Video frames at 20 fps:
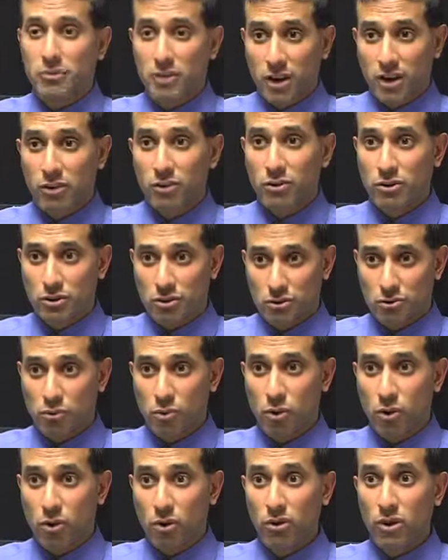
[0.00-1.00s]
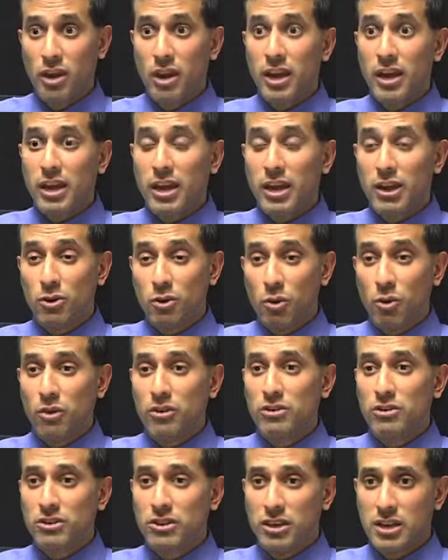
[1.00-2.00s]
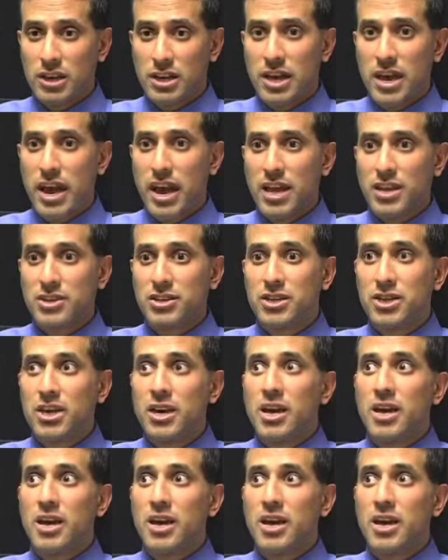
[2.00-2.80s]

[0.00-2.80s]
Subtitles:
medical control in order to get